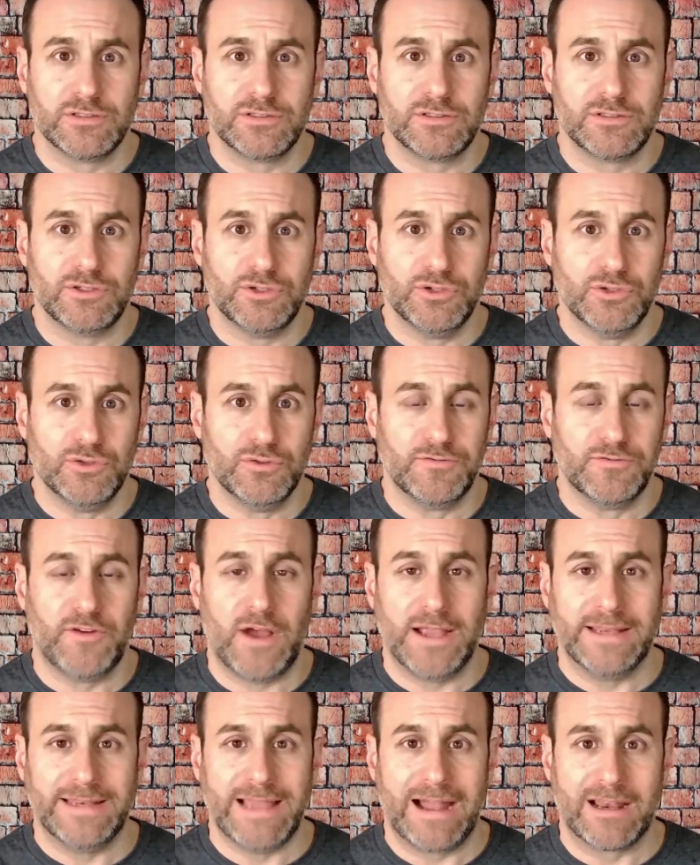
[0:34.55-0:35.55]
to
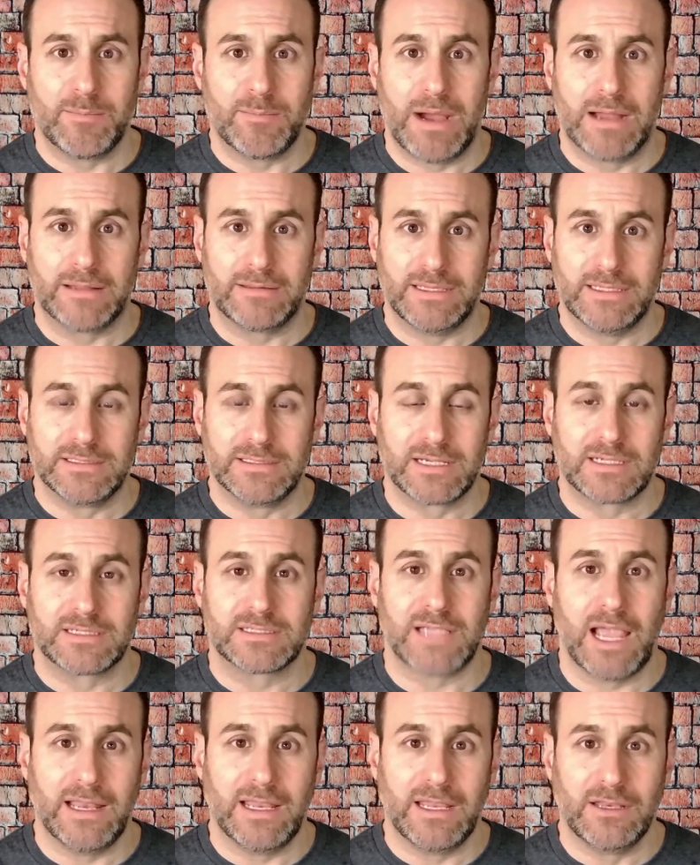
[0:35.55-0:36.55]
find out about these
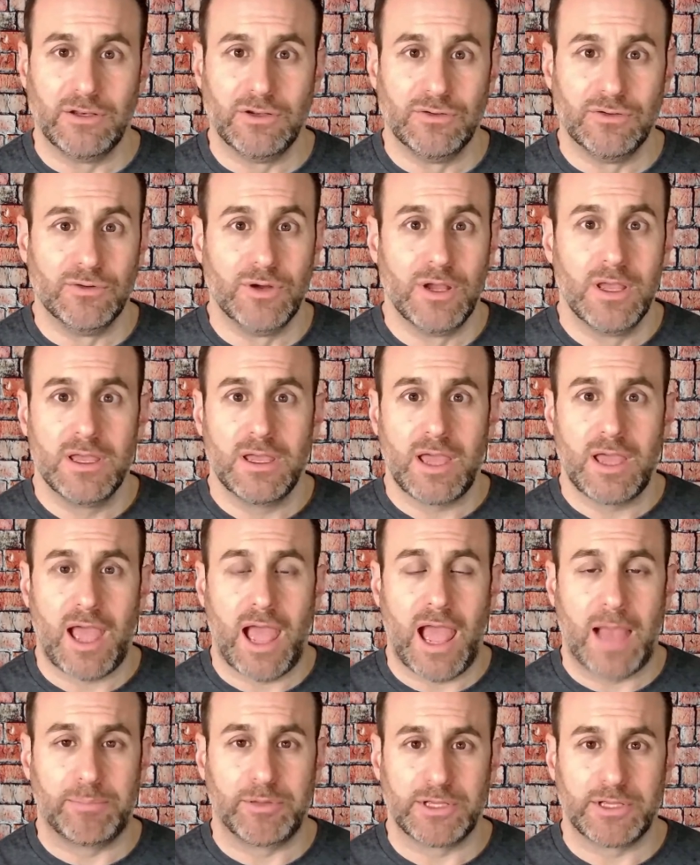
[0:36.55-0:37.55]
exciting new
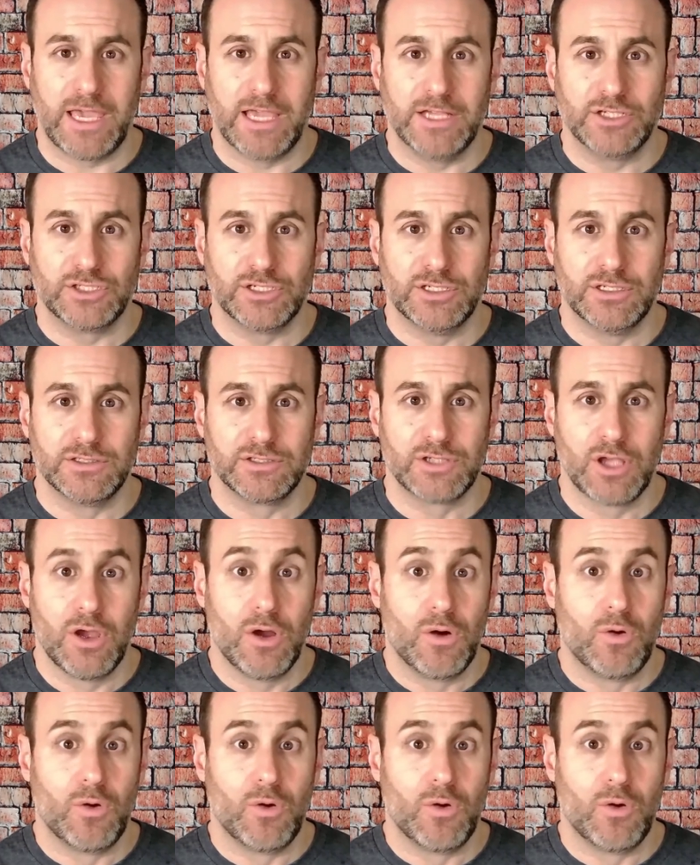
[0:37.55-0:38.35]
applications,